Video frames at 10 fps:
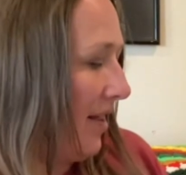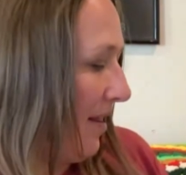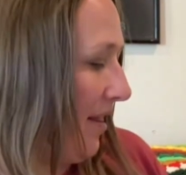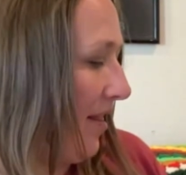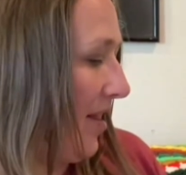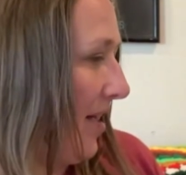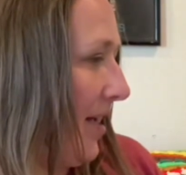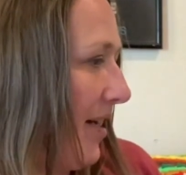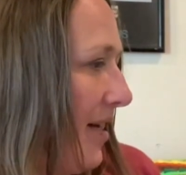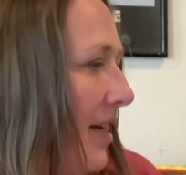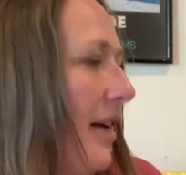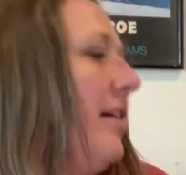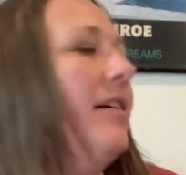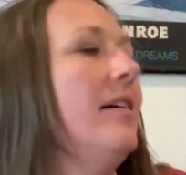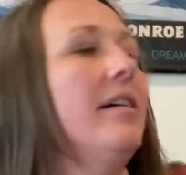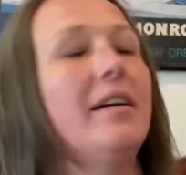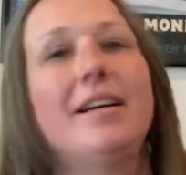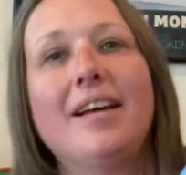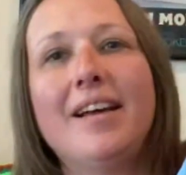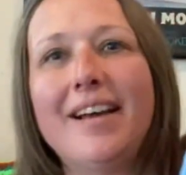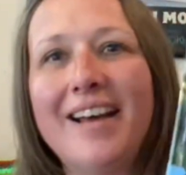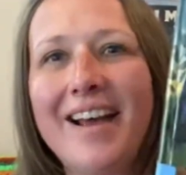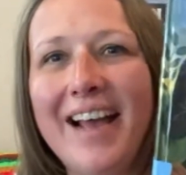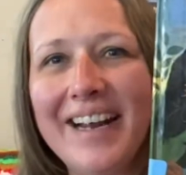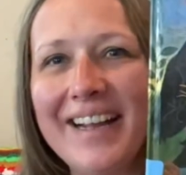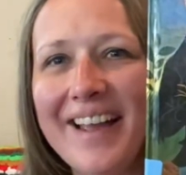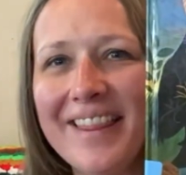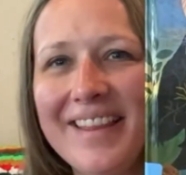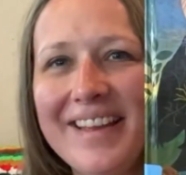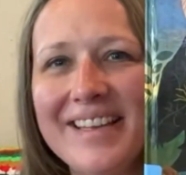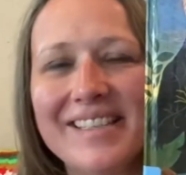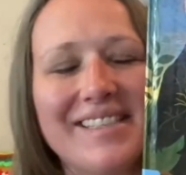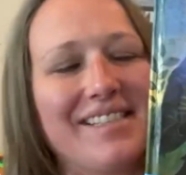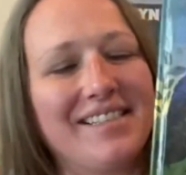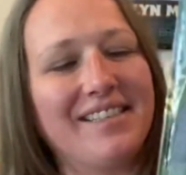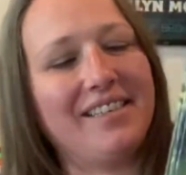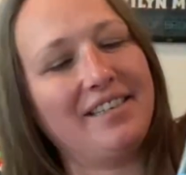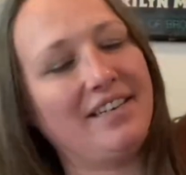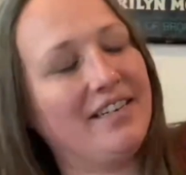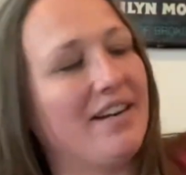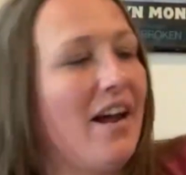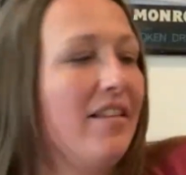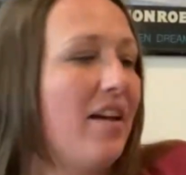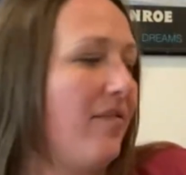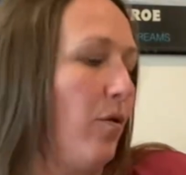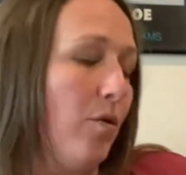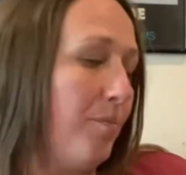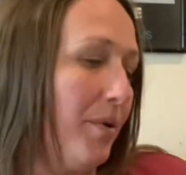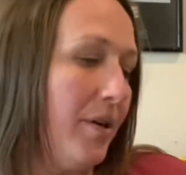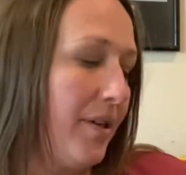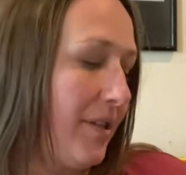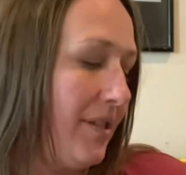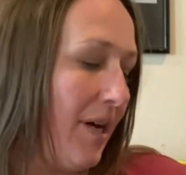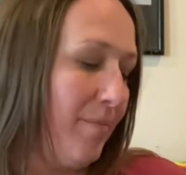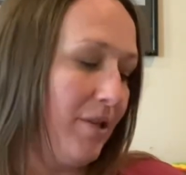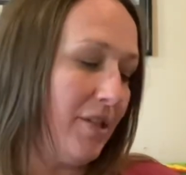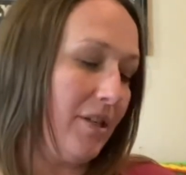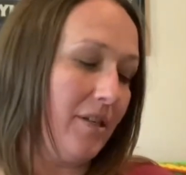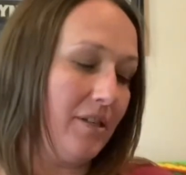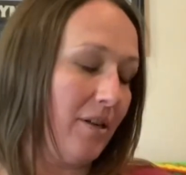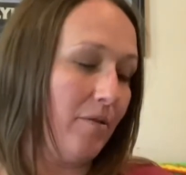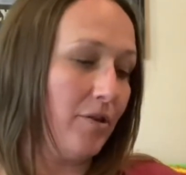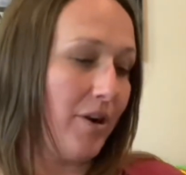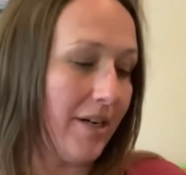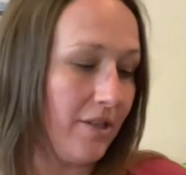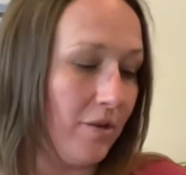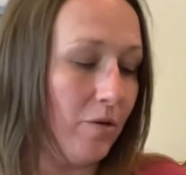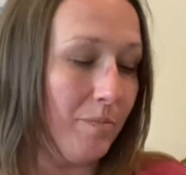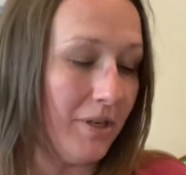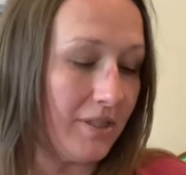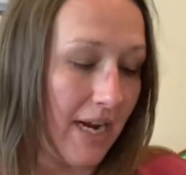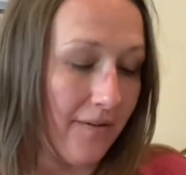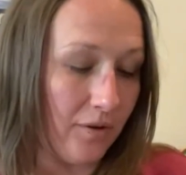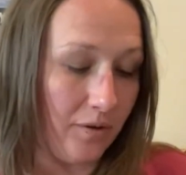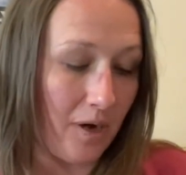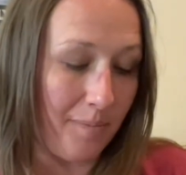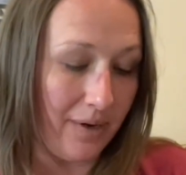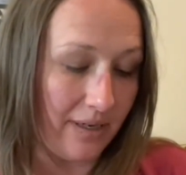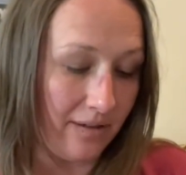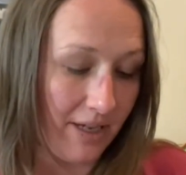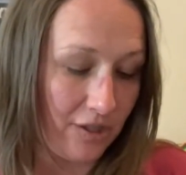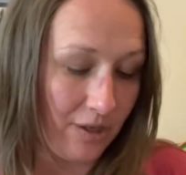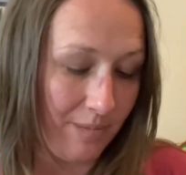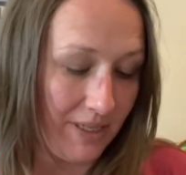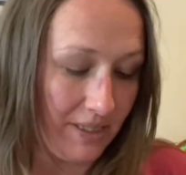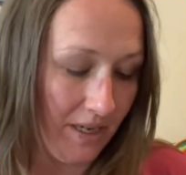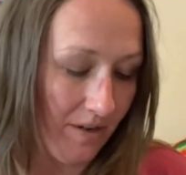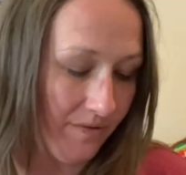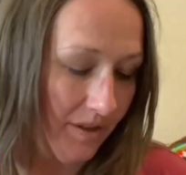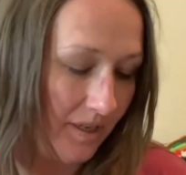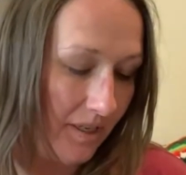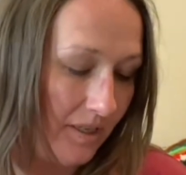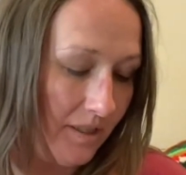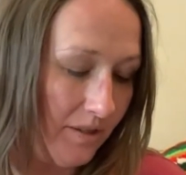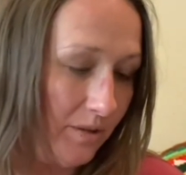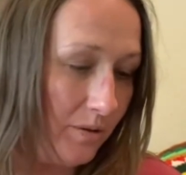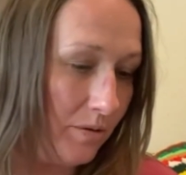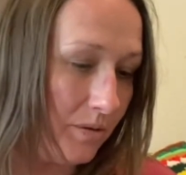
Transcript: Then I got this. And I love old books. I'm just so attracted to old books. I have a, a big collection myself. Ooh,